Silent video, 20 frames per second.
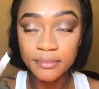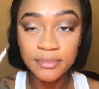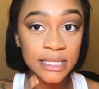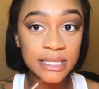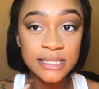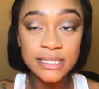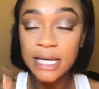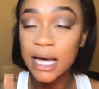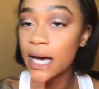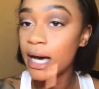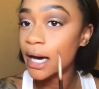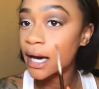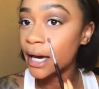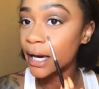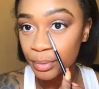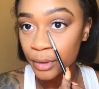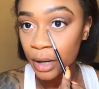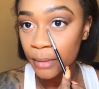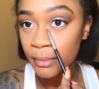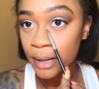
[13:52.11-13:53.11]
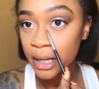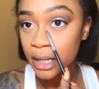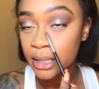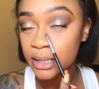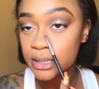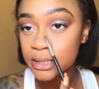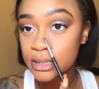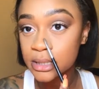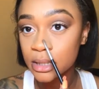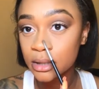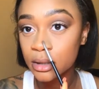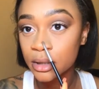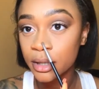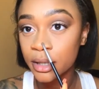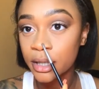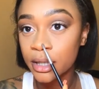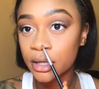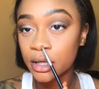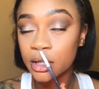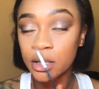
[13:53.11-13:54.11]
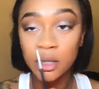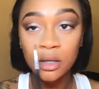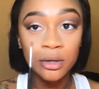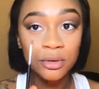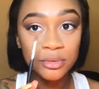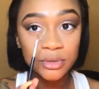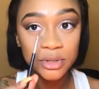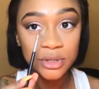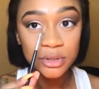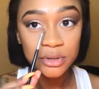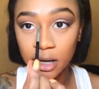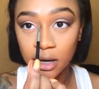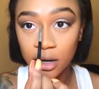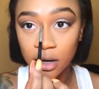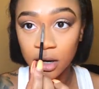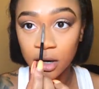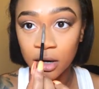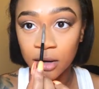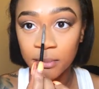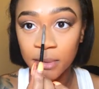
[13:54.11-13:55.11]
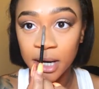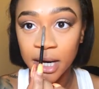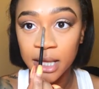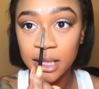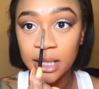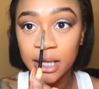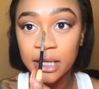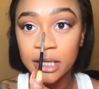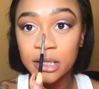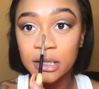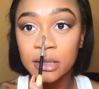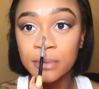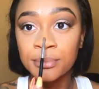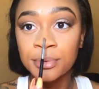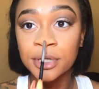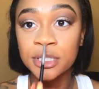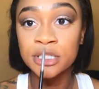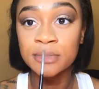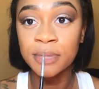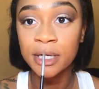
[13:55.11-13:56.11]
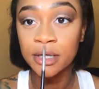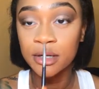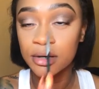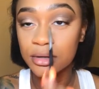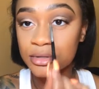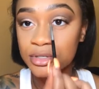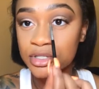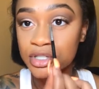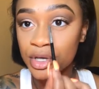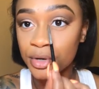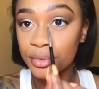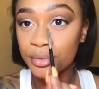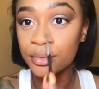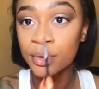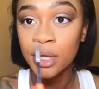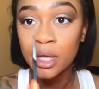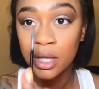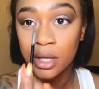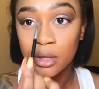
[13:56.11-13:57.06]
Since I brought my concealer in close, I highlighted the bridge of my nose, so